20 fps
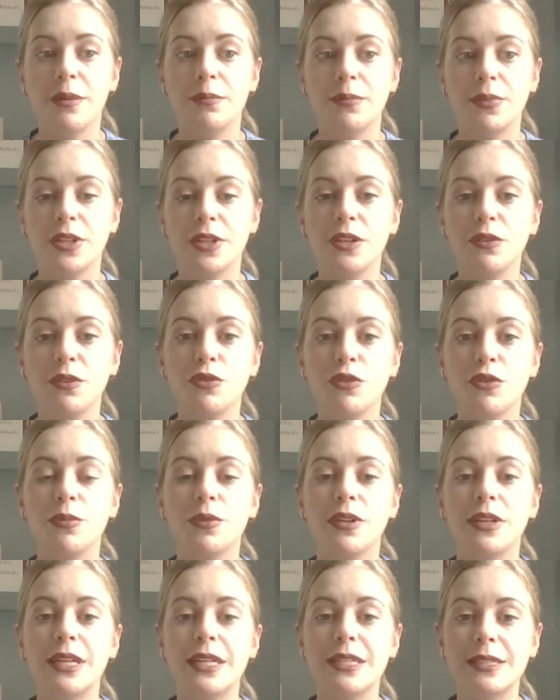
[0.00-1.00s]

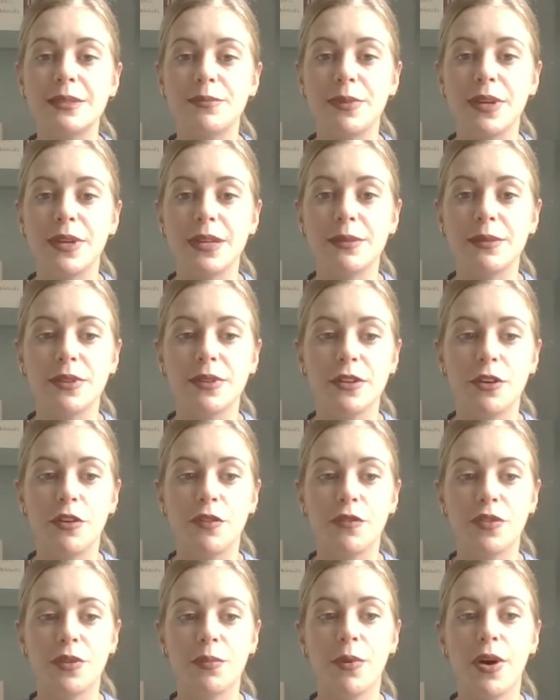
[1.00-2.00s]
Bilirubin is a pigment
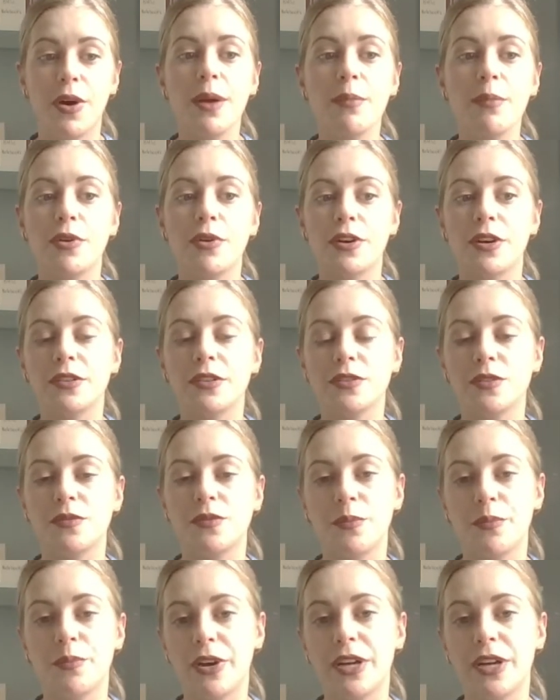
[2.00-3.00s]
of the byproduct of
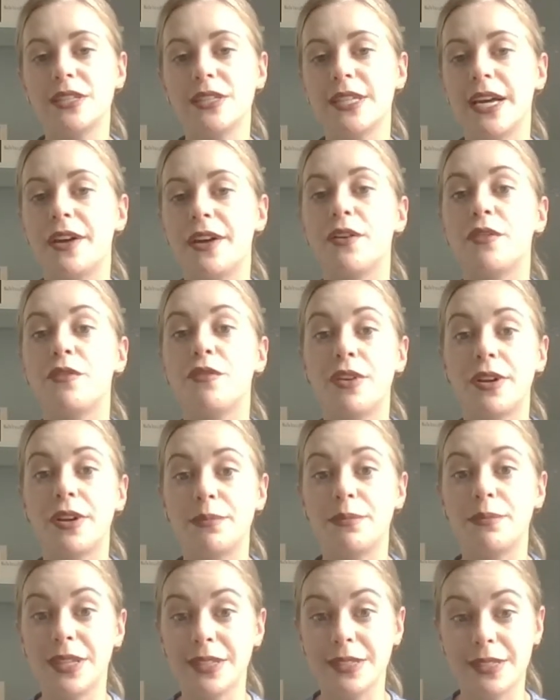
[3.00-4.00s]
the breakdown of
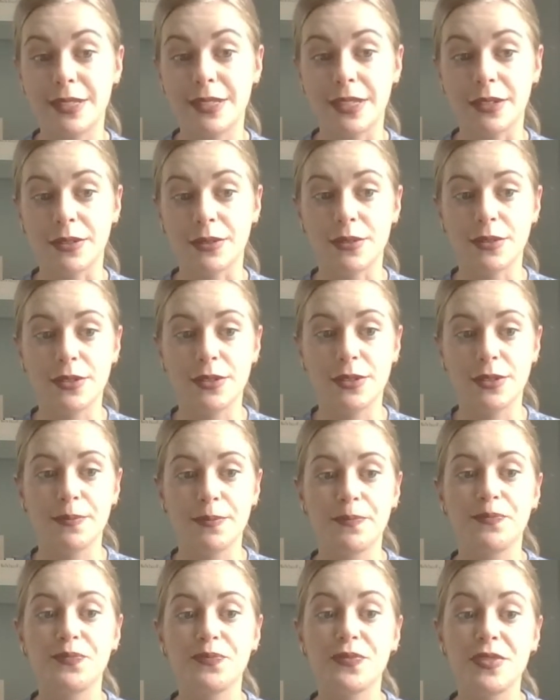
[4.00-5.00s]
red blood cells.
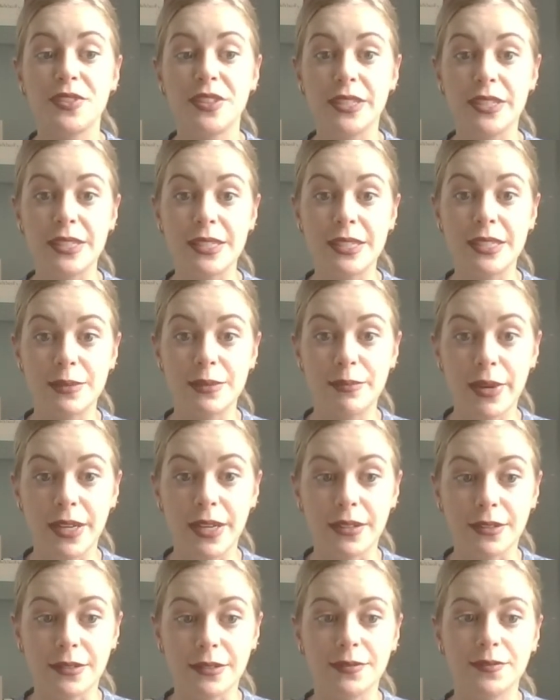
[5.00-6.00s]
The
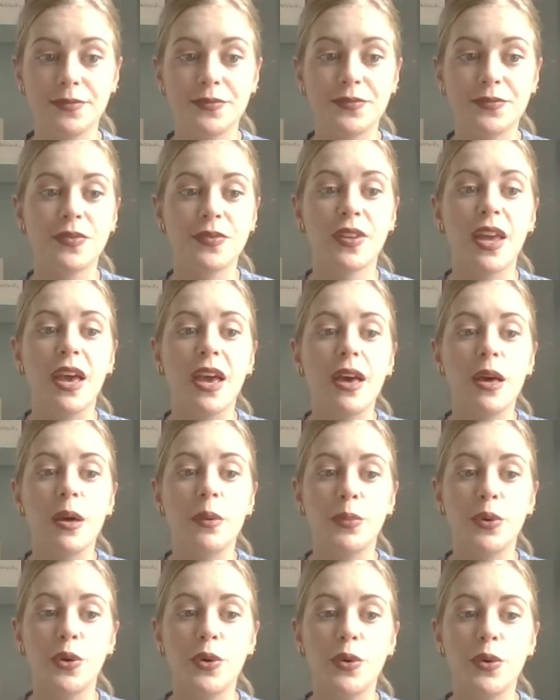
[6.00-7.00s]
smell.
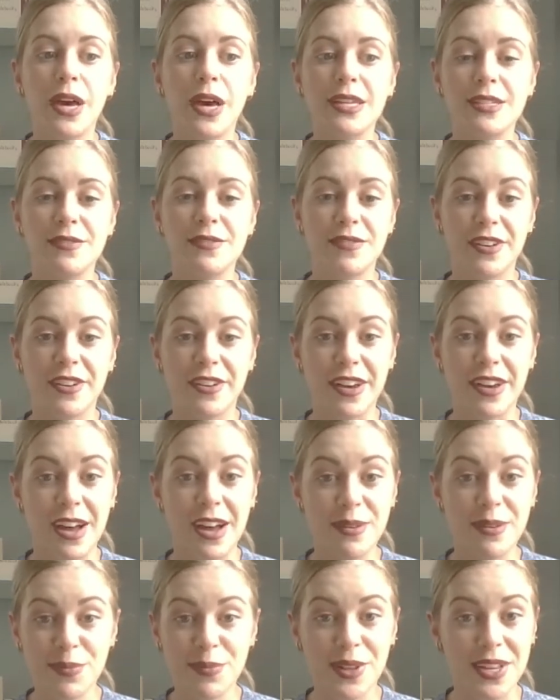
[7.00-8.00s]
Poo has a very
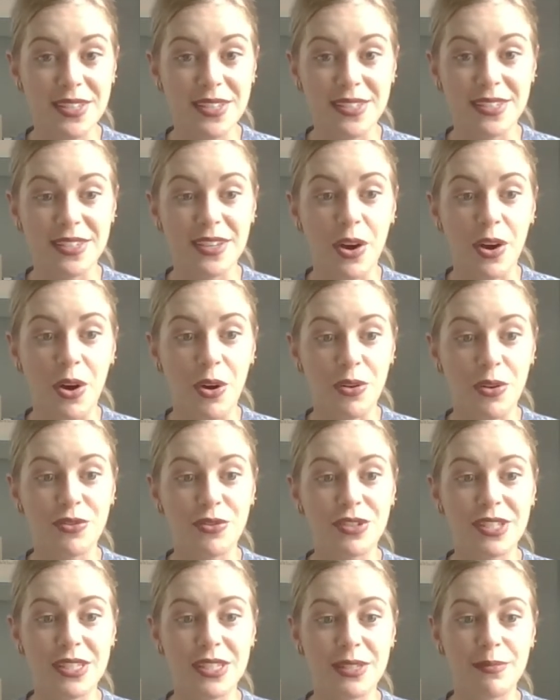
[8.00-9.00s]
unpleasant,
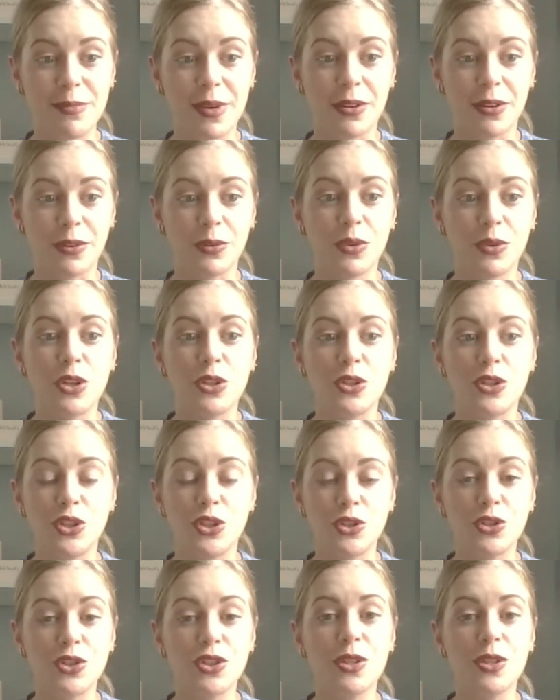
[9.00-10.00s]
odorous smell
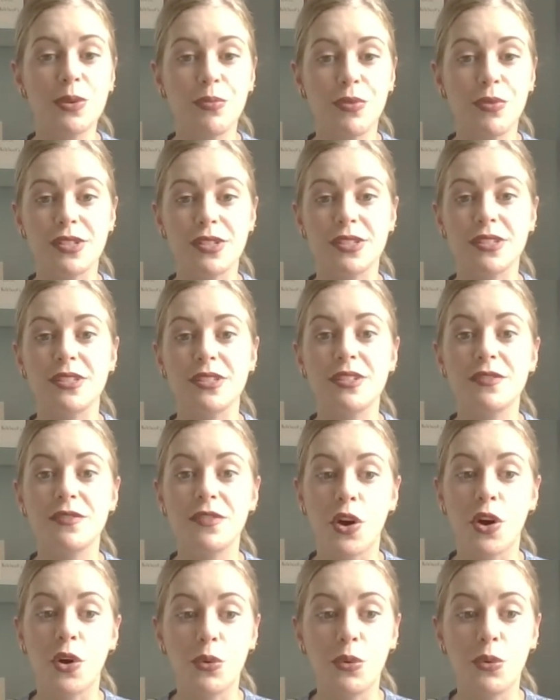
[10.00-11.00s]
due to the presence
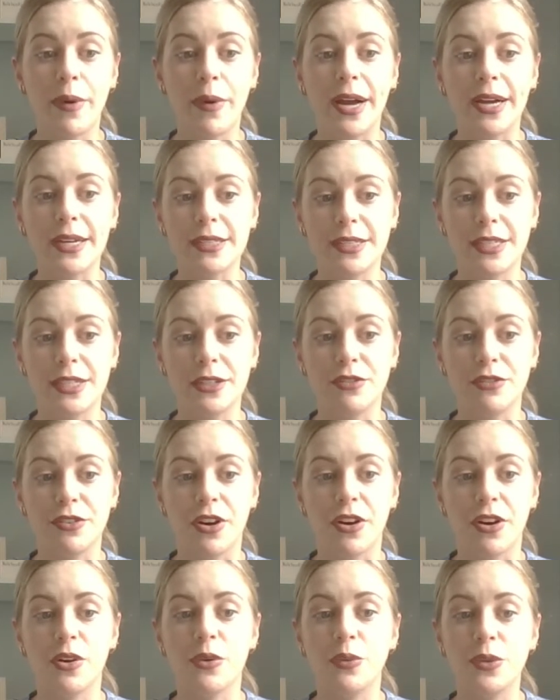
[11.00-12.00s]
of old
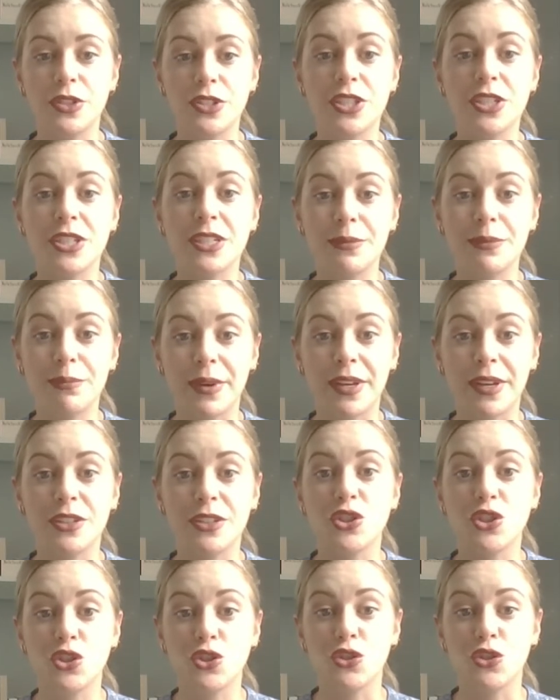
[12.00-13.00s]
bacteria, which can
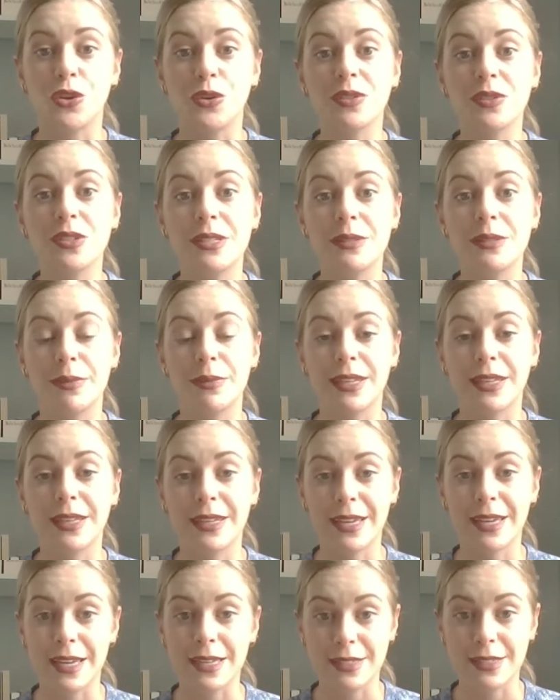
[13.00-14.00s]
emit strong
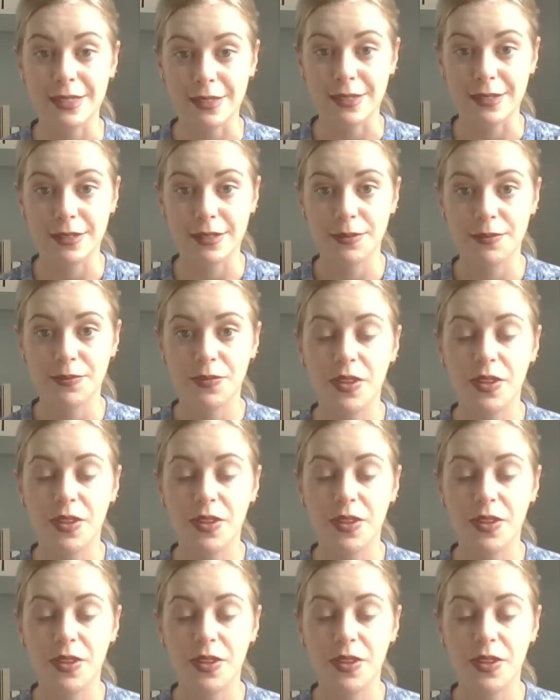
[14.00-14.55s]
smelling gases.